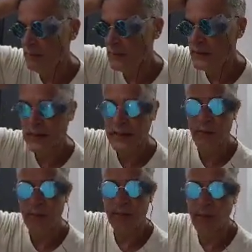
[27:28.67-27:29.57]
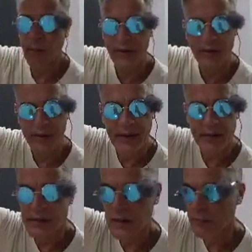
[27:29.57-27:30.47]
Did like a report thing
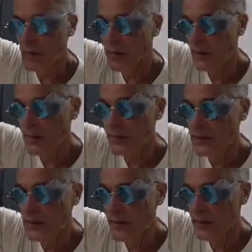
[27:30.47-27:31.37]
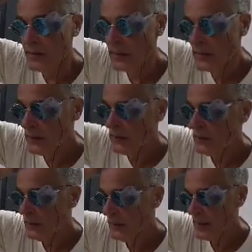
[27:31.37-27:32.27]
or something on the channel,
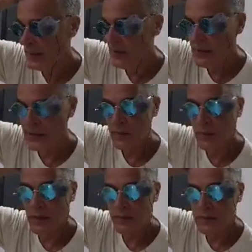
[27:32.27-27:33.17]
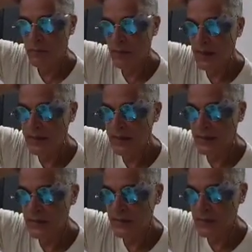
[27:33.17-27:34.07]
and I think that's why I wasn't
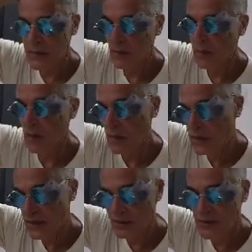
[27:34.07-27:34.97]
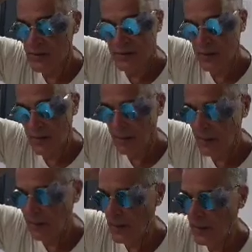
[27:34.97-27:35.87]
monetized for so long, because he was just on my
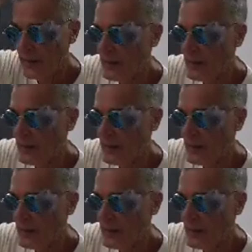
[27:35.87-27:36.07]
butt.